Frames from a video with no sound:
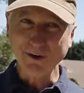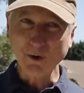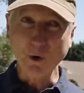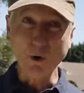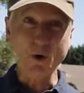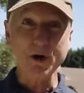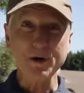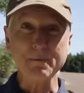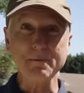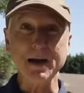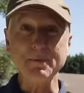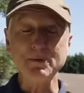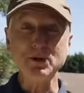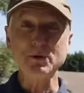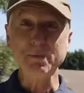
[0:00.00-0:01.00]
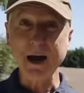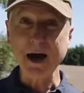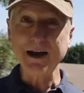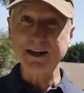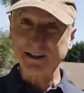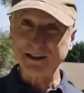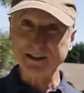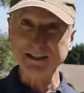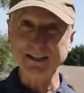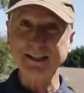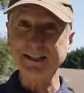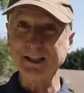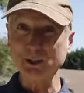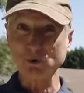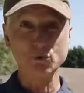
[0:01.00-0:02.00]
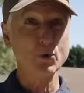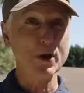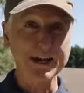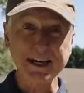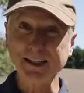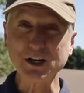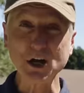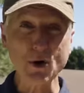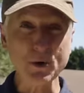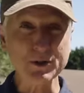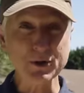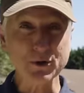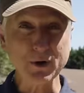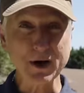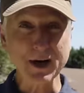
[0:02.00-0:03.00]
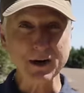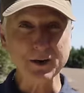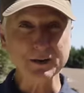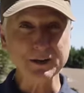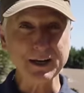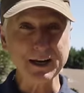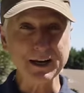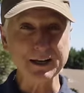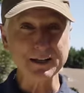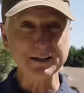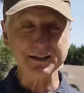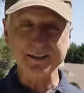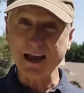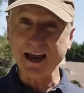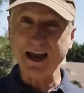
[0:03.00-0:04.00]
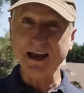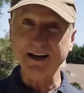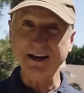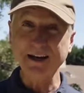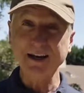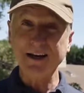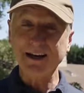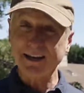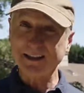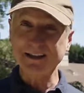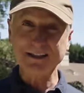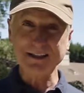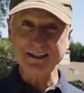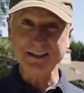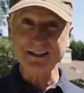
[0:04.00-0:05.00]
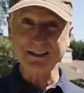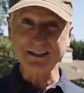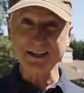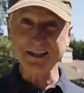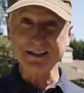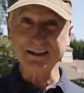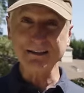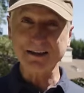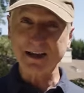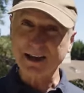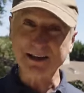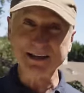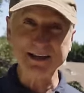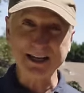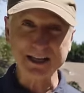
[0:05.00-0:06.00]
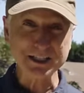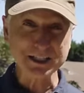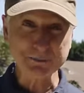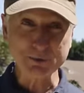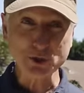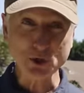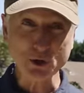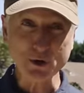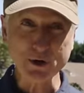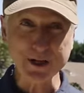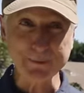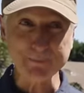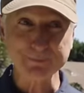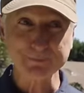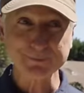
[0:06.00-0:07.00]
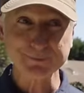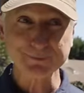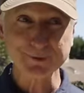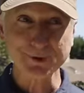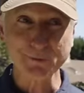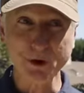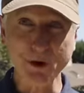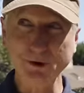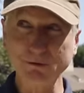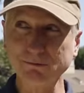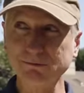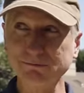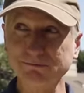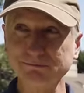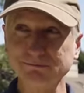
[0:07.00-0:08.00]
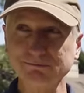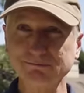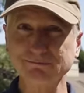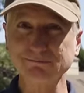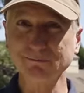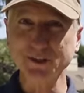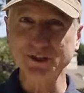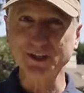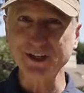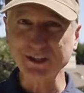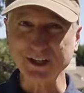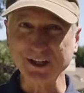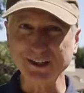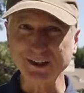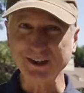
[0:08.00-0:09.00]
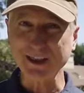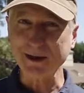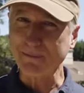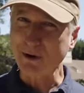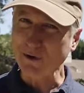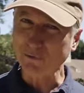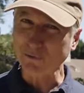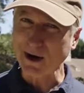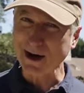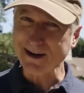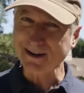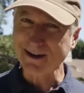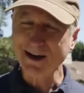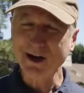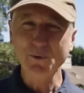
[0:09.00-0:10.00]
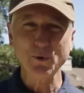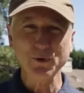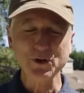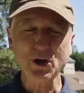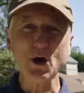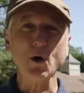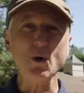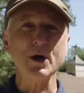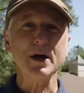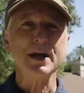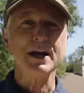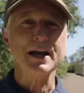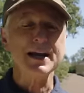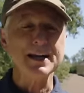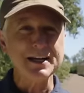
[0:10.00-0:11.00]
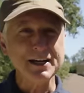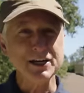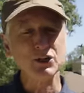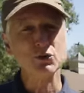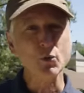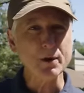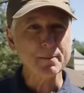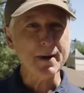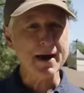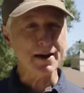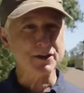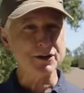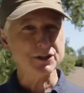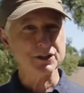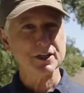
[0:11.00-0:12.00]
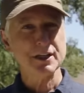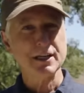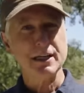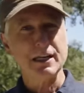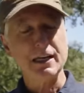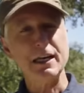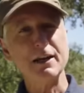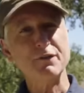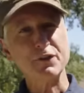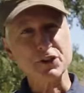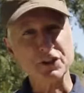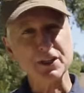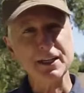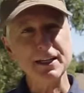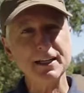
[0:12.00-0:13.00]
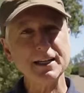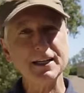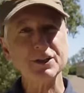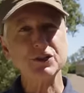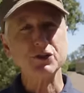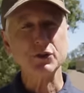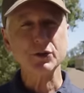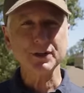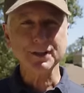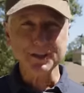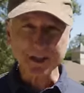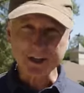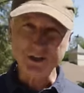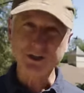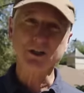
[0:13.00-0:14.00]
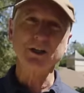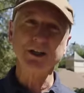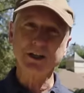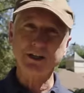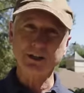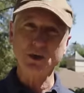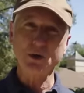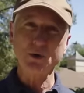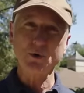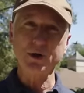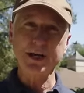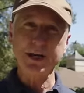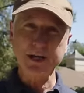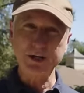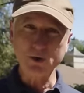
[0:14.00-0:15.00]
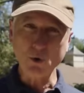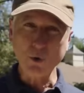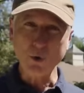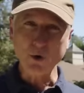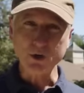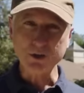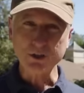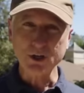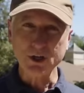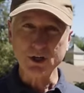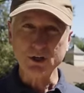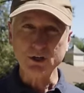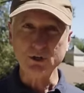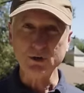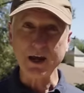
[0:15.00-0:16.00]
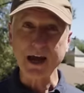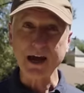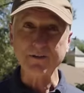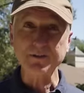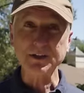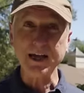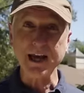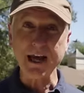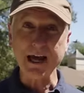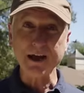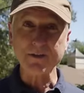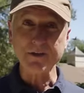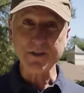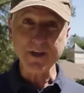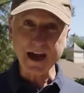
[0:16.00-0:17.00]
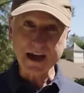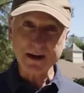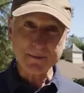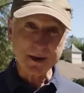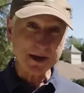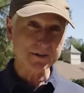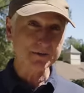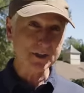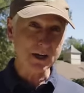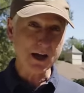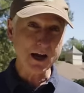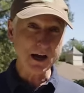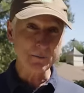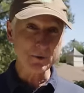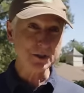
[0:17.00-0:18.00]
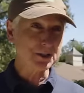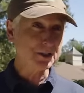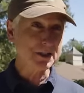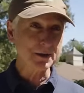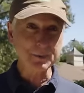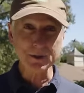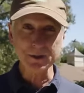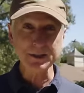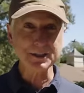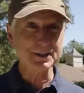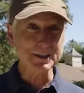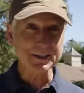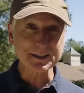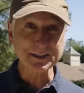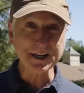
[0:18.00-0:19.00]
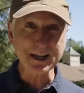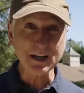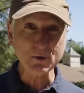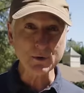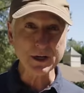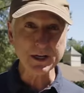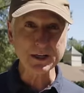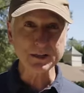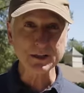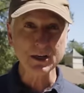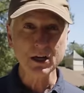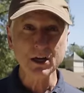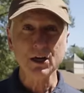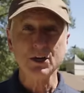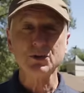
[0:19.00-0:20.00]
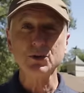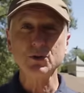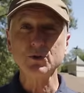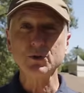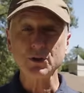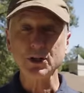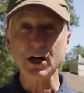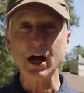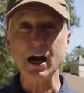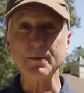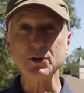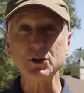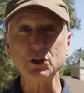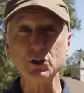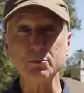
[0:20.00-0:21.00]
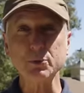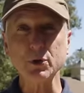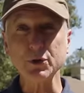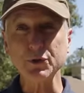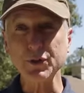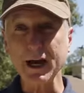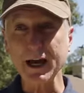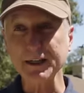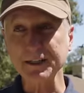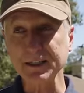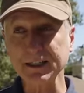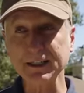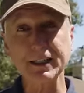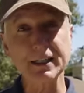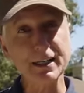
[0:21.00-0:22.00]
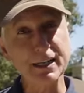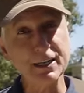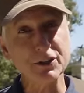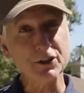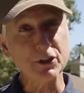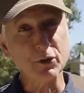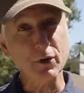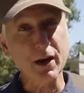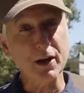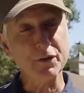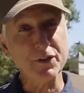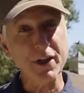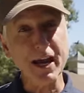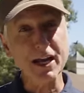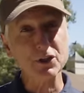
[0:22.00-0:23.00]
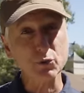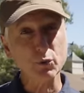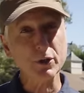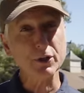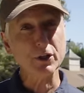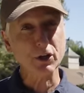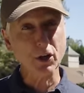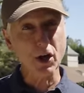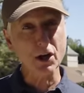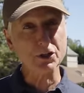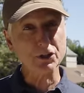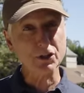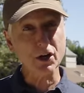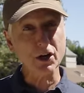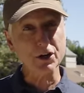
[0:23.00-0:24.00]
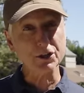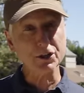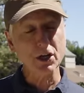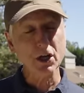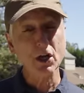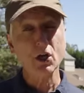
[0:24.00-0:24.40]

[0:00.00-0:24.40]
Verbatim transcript: Or maybe you buy a seedling that's ready to go in the ground and the tag in the seedling says eighty days to maturity. Well, which is it? Are they both right? Well, no. And here's what matters. If the seed is traditionally sown indoors, you have to add that amount of time, which is typically six to eight weeks, to the time that you put that seedling into the ground. That's when the clock starts.